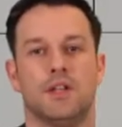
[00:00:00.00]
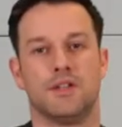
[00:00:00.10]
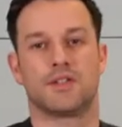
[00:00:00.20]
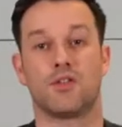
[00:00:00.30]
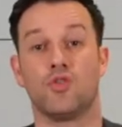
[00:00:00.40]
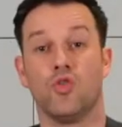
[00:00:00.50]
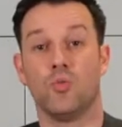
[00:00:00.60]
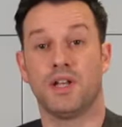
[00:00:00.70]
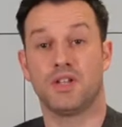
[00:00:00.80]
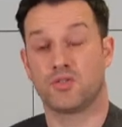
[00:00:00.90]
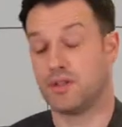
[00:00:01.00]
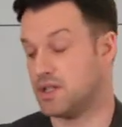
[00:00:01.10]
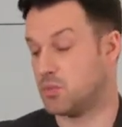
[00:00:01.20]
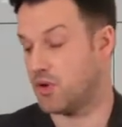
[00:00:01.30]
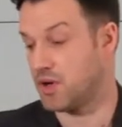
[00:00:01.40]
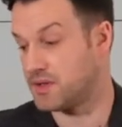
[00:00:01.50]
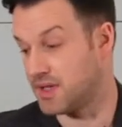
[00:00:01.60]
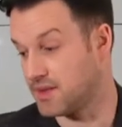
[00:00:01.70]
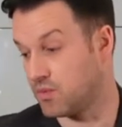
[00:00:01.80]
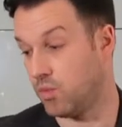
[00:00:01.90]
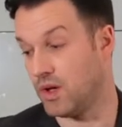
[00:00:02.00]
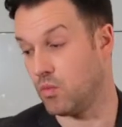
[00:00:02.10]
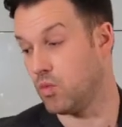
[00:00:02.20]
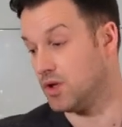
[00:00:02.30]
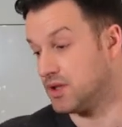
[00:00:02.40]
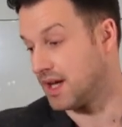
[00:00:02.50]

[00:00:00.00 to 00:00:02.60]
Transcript: So normally during this process we would